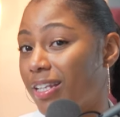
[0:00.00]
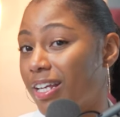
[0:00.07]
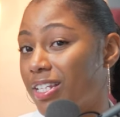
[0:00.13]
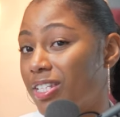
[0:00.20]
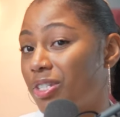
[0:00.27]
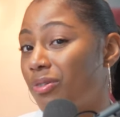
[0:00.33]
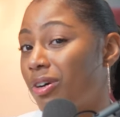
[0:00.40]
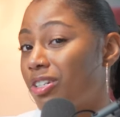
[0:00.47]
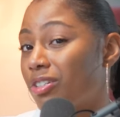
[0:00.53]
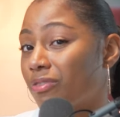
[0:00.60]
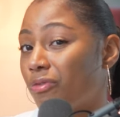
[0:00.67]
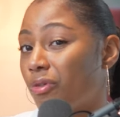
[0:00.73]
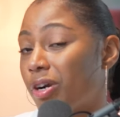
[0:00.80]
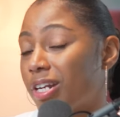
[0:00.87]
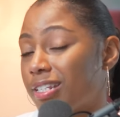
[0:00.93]
That's two hundred
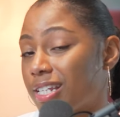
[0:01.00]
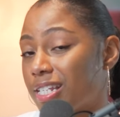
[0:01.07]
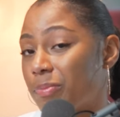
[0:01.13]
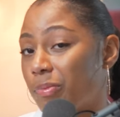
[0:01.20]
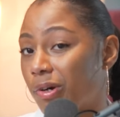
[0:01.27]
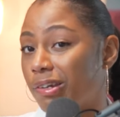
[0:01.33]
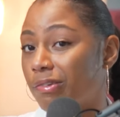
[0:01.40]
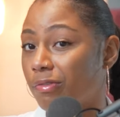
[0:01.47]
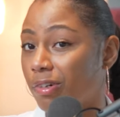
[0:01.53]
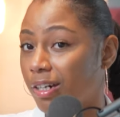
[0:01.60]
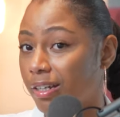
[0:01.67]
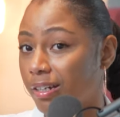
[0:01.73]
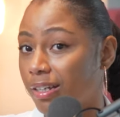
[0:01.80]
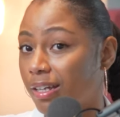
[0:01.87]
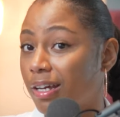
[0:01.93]
forty-six point
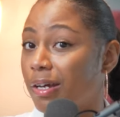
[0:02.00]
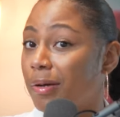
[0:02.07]
one